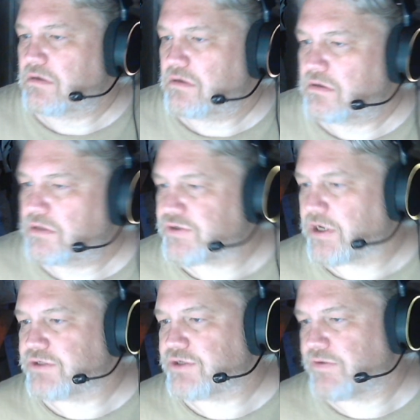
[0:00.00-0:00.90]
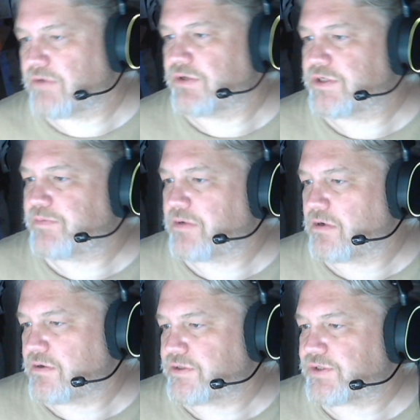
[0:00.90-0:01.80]
stranger than we
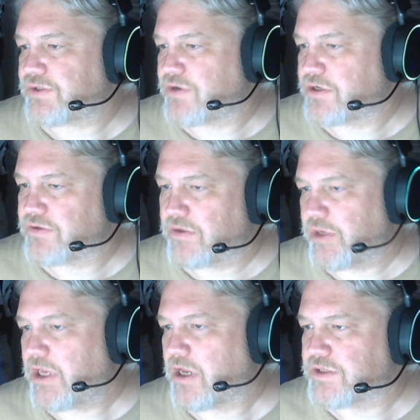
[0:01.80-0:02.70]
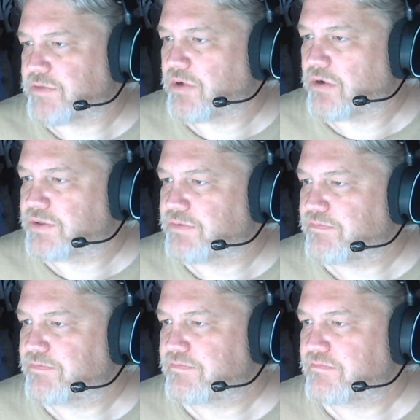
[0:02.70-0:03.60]
suppose, it's stranger than we can suppose.
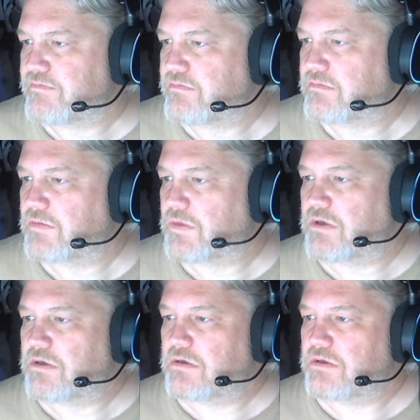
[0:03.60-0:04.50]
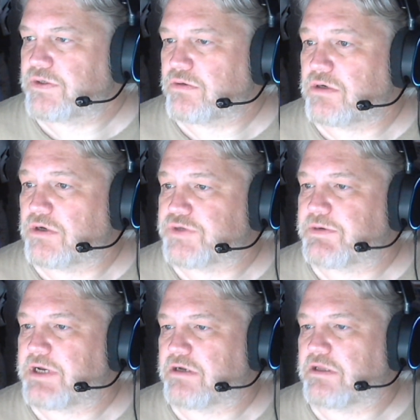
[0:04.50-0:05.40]
So who knows what
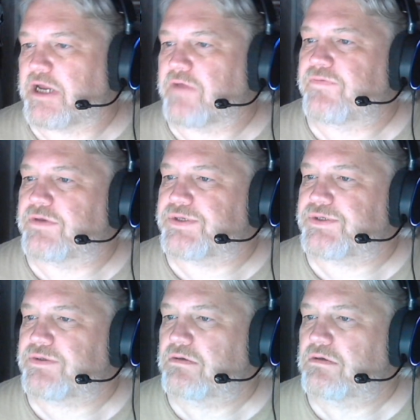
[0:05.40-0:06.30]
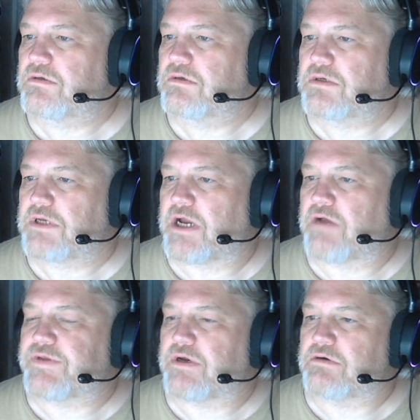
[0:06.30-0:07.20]
kind of life is
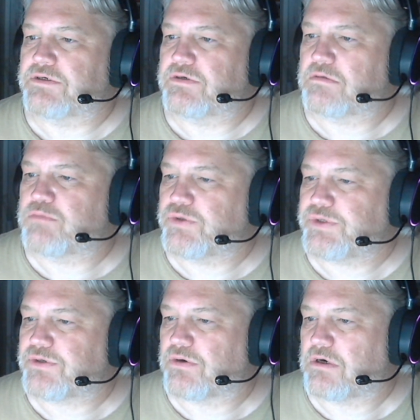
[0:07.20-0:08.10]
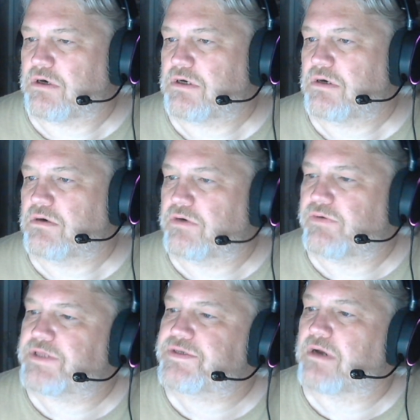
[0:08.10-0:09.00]
out there under a blue star or a
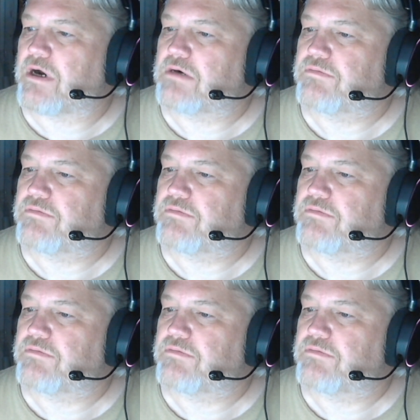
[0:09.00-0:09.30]
red star.